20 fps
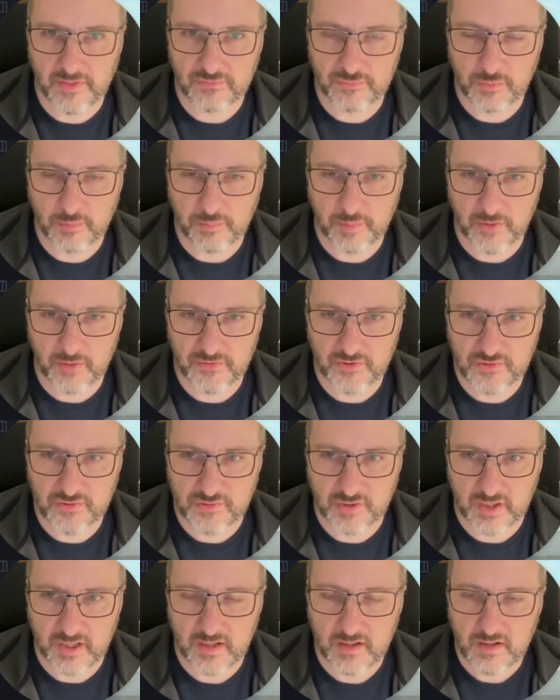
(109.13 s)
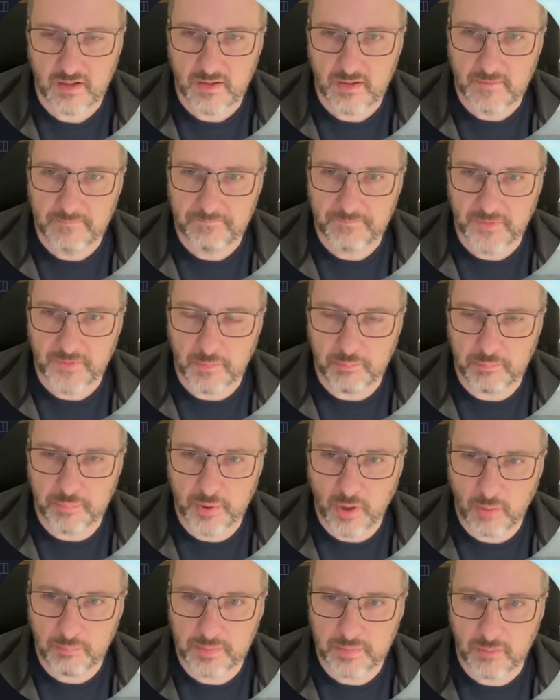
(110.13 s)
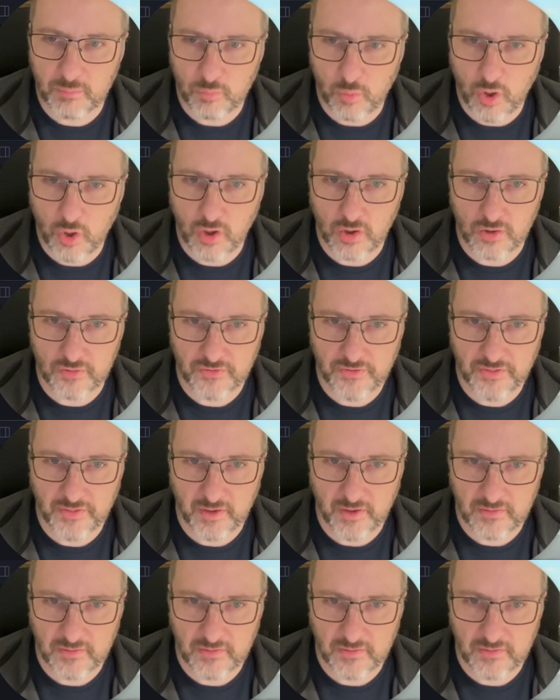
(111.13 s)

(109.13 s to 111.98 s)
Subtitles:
repository, the problem was that